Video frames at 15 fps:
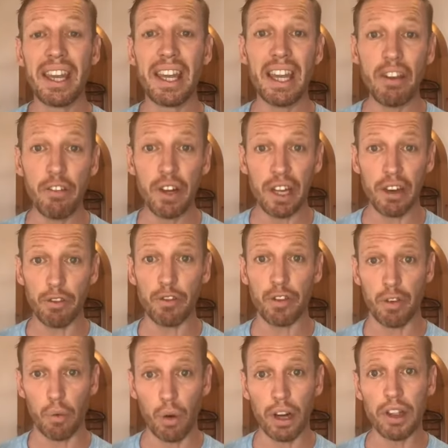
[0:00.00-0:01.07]
Even if
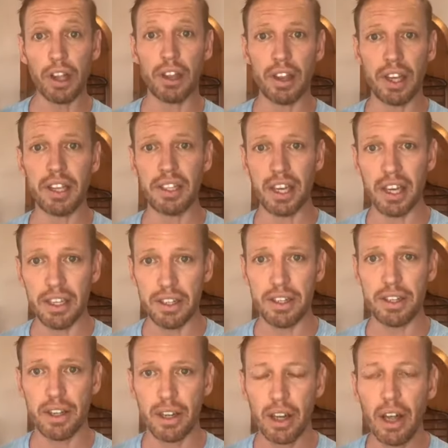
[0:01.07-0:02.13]
one of the things
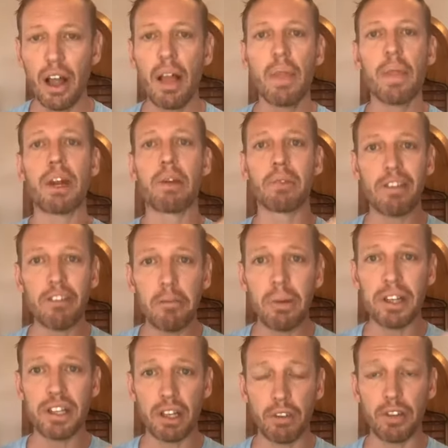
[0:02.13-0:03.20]
is that I'm giving
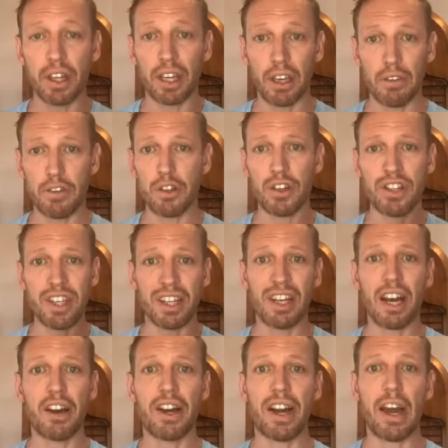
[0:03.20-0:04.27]
myself the gift to sit
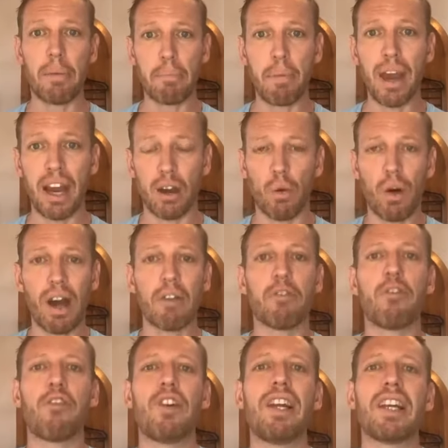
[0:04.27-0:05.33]
down and unpack why I'm
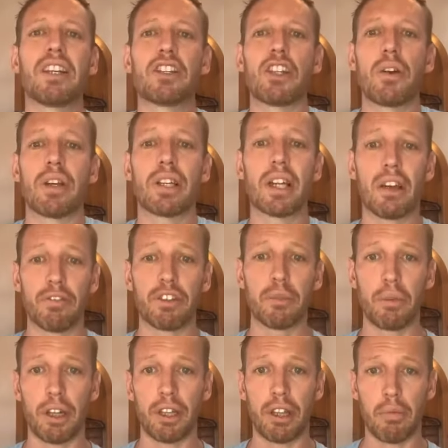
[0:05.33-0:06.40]
feeling so
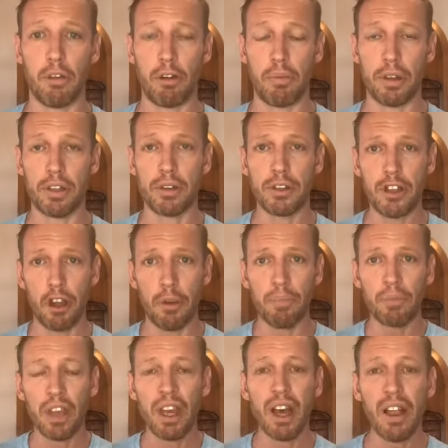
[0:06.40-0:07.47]
uncomfortable at the moment. So
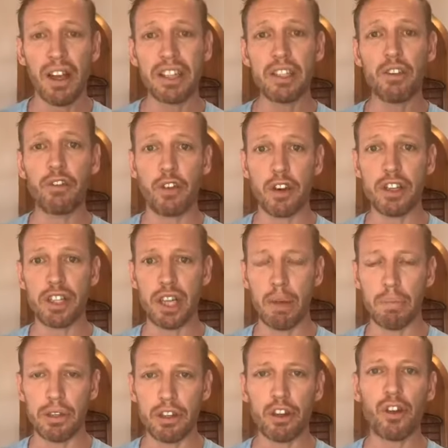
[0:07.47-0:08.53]
that's the first
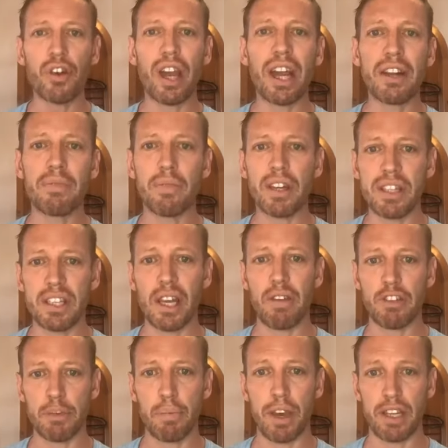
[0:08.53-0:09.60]
step, is create a safe
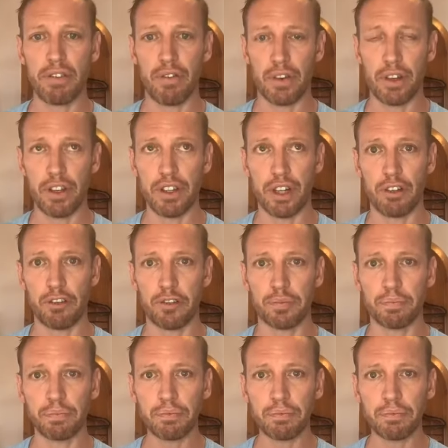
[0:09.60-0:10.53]
space for yourself.